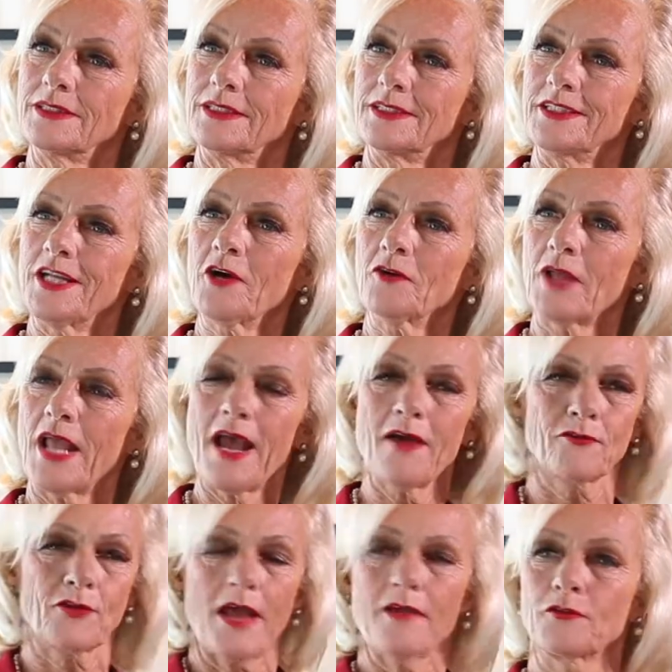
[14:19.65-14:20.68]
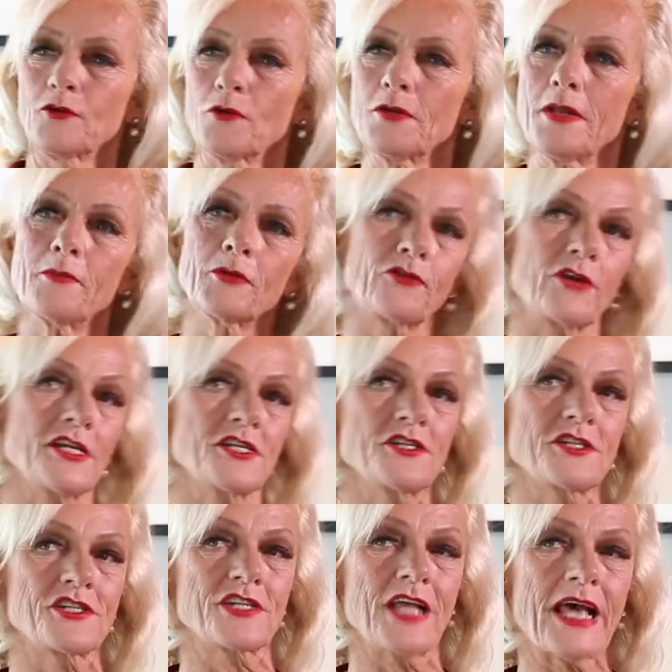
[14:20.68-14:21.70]
Now they have to have their own immigration
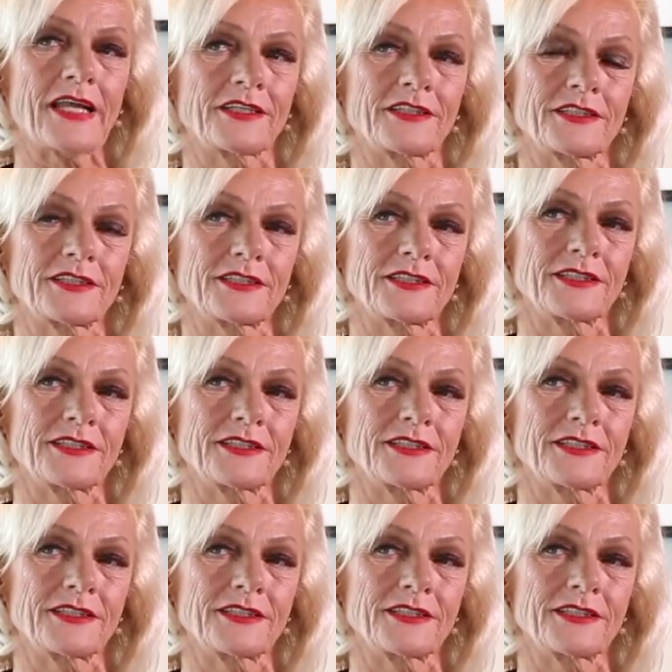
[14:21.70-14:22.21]
status.